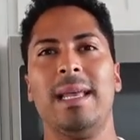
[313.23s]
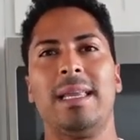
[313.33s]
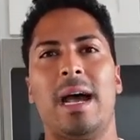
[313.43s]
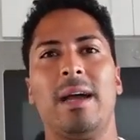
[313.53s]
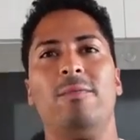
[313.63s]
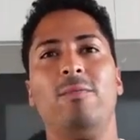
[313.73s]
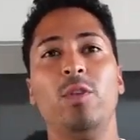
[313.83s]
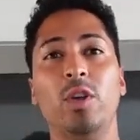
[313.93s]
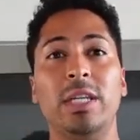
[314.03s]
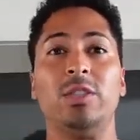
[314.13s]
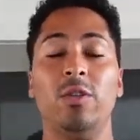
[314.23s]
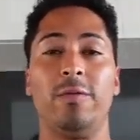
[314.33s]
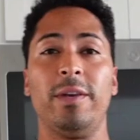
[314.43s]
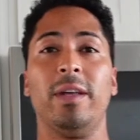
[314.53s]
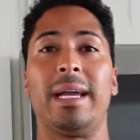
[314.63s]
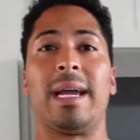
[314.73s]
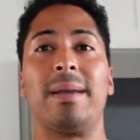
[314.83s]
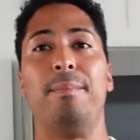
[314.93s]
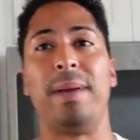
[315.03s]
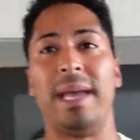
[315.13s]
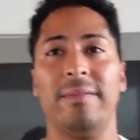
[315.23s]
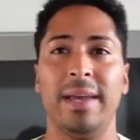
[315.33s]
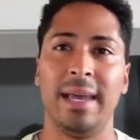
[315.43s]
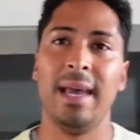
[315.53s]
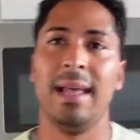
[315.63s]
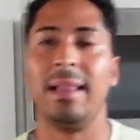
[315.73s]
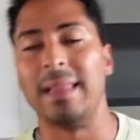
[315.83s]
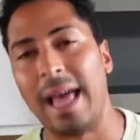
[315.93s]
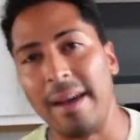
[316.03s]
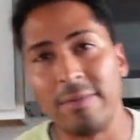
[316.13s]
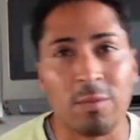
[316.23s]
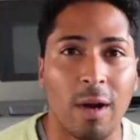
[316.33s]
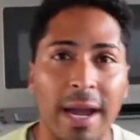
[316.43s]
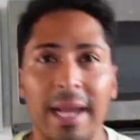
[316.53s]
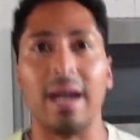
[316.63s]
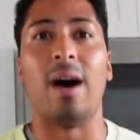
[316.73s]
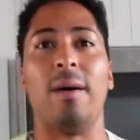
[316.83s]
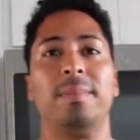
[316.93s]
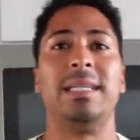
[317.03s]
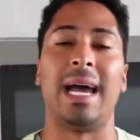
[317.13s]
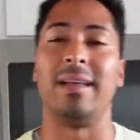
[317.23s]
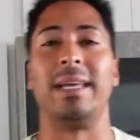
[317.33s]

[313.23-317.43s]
now I really do feel like I can pivot left, right, up, down.